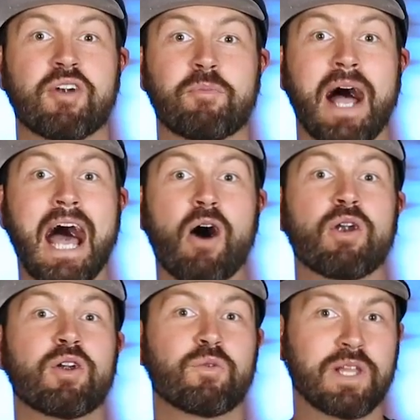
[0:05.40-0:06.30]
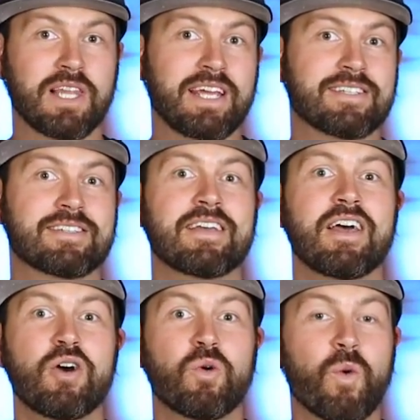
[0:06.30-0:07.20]
from our release
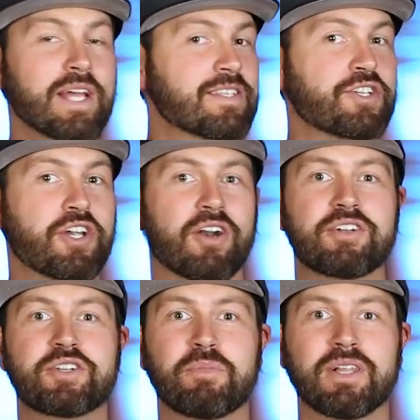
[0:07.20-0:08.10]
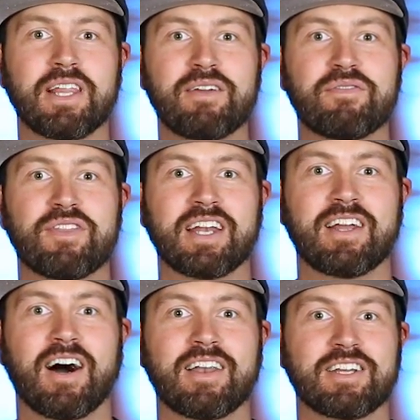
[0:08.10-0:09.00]
we as a church believe that
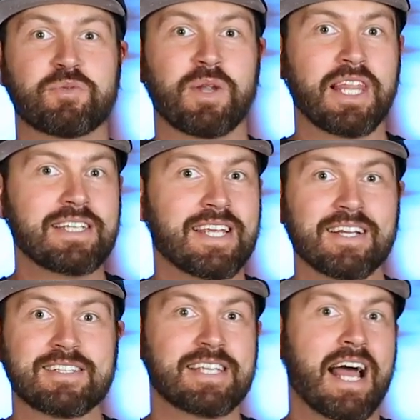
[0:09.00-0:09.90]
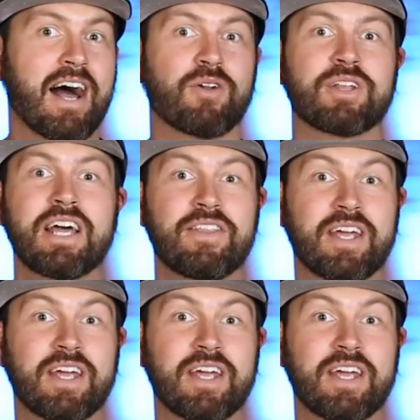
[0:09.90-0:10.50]
God is releasing a sound,